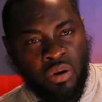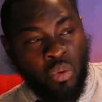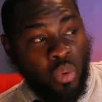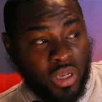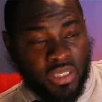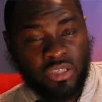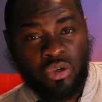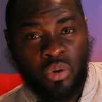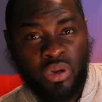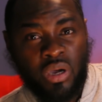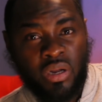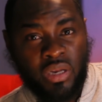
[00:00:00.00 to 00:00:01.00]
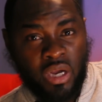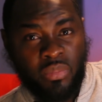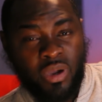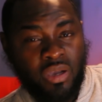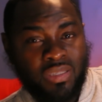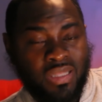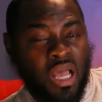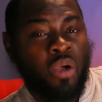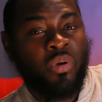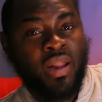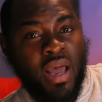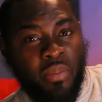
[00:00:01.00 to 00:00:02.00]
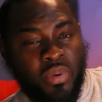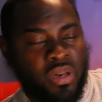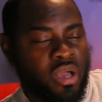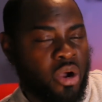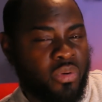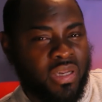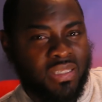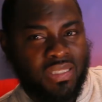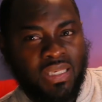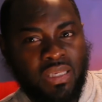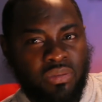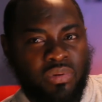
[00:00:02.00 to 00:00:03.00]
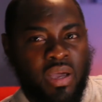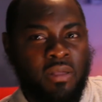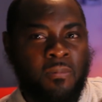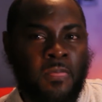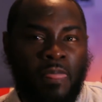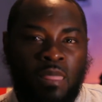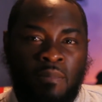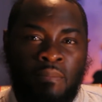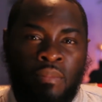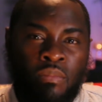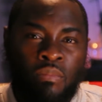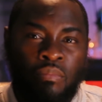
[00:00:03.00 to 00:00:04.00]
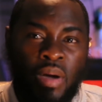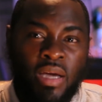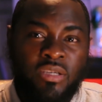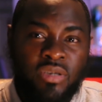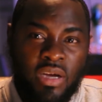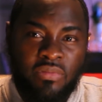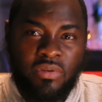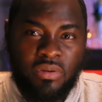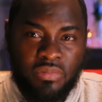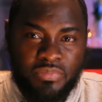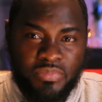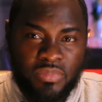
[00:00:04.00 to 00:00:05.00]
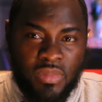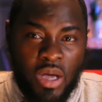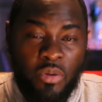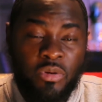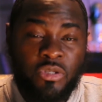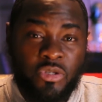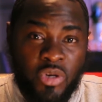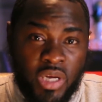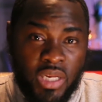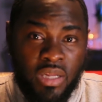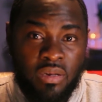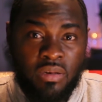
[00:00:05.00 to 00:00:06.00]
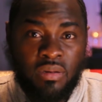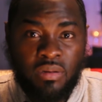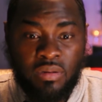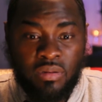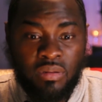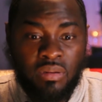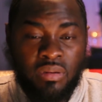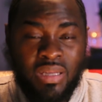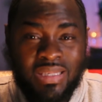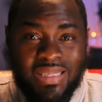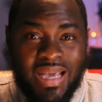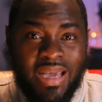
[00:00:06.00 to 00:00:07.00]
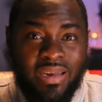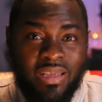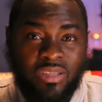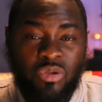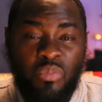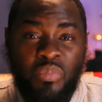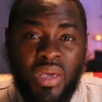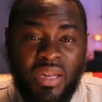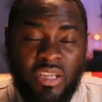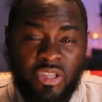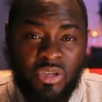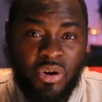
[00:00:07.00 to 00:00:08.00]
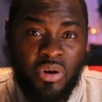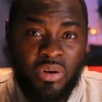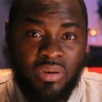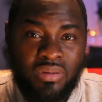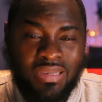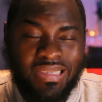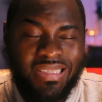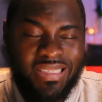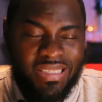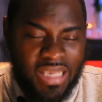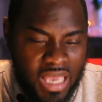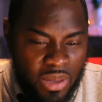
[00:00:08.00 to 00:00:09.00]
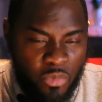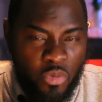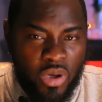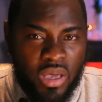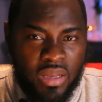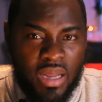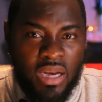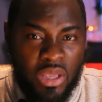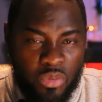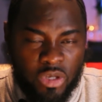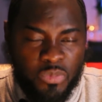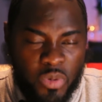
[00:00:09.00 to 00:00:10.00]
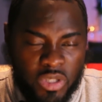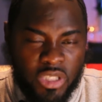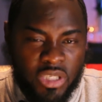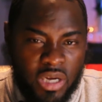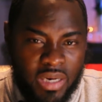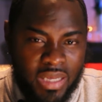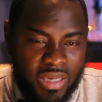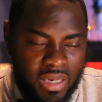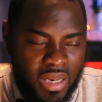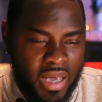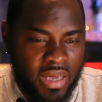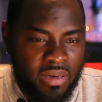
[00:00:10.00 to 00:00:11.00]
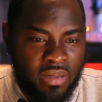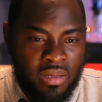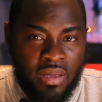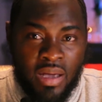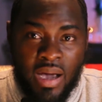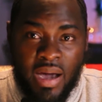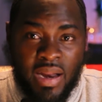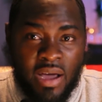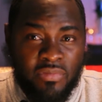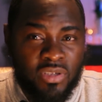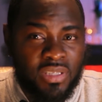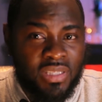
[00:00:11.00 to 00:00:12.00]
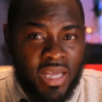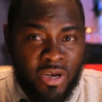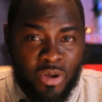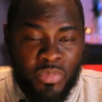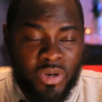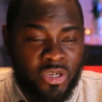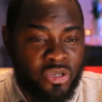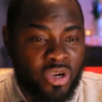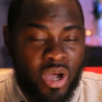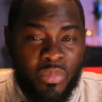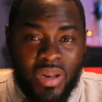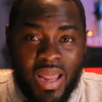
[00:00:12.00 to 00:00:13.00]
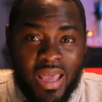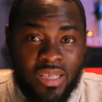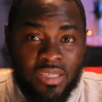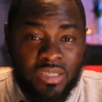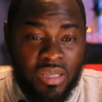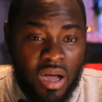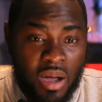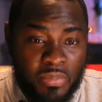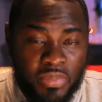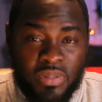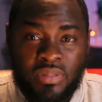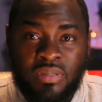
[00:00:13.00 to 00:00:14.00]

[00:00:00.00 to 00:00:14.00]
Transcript: what is going on there because it already happened, it already see it, right? My driver that was training decided to make the turn the same way that he was positioned in the line. And I have to stand up in the truck and be like, stop